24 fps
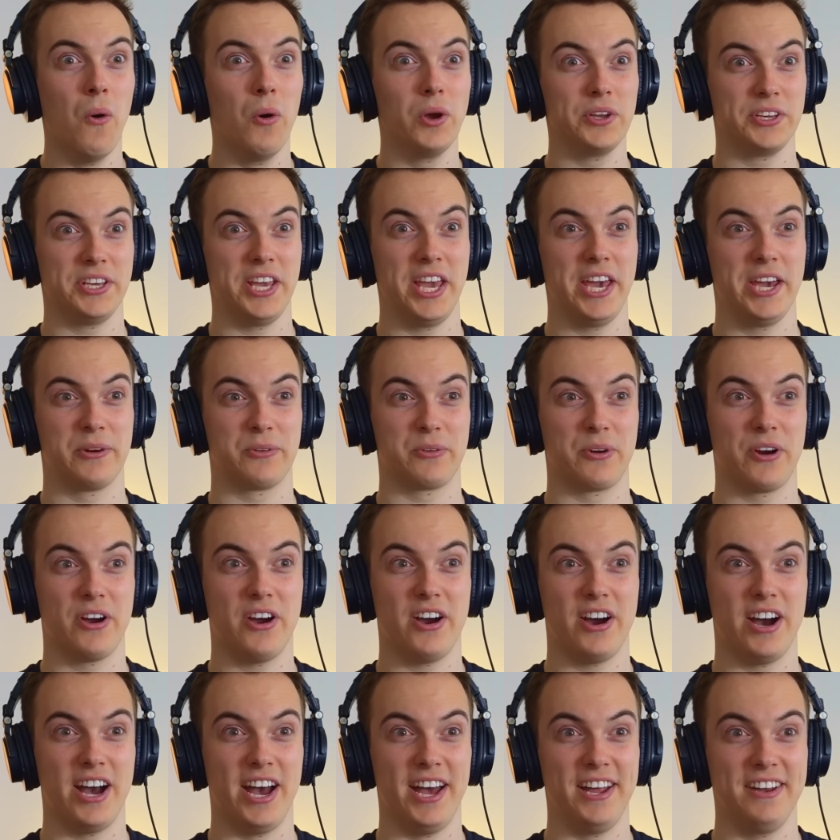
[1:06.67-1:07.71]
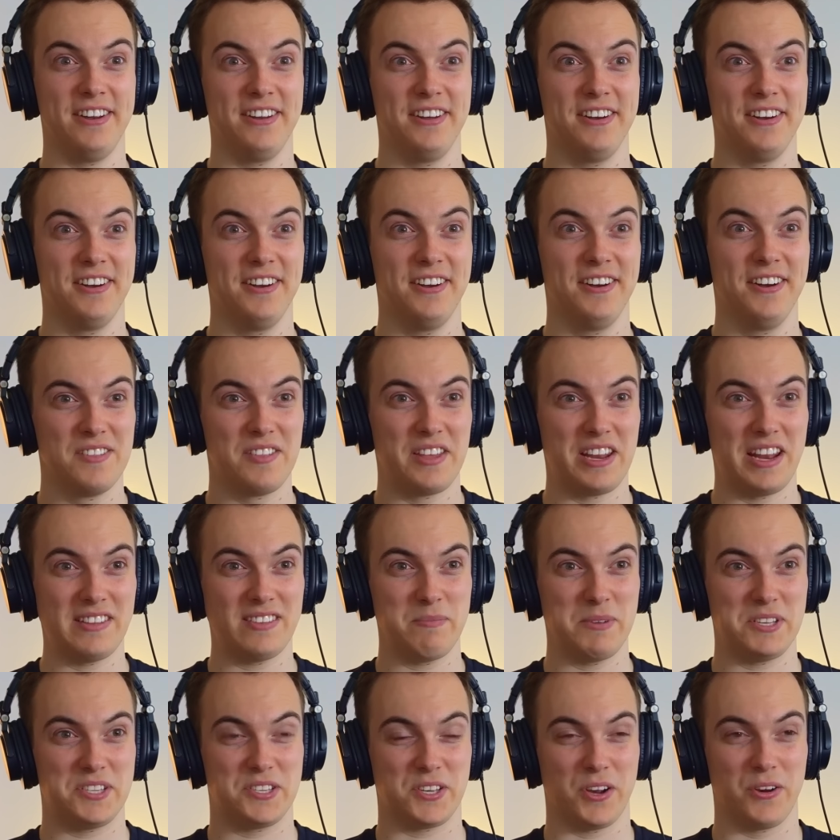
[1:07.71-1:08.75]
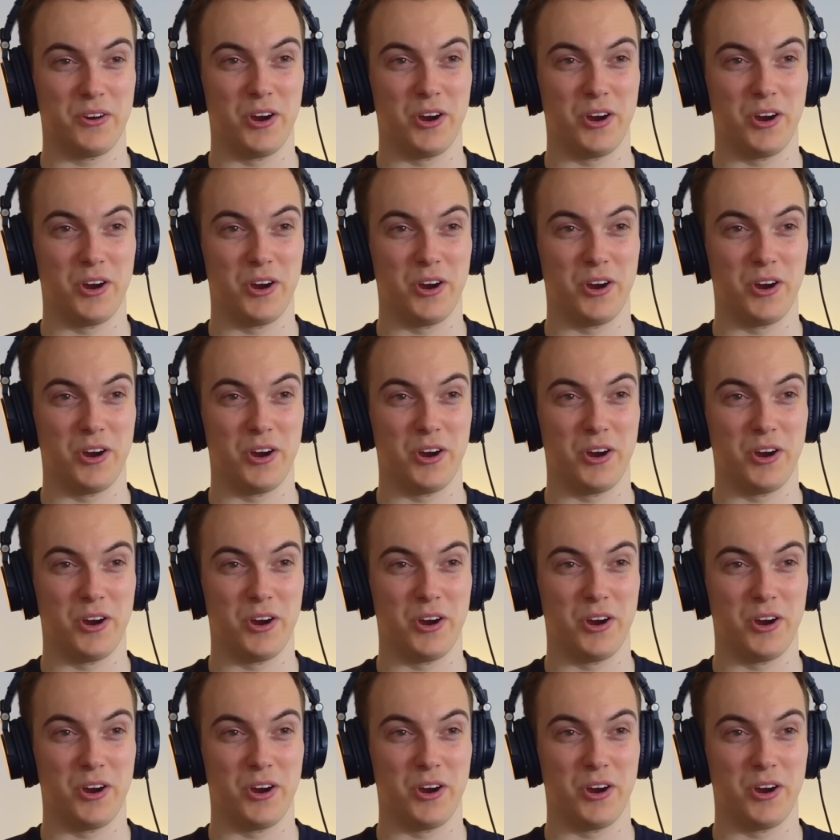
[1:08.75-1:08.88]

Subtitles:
Yeah, right. They'd have to be so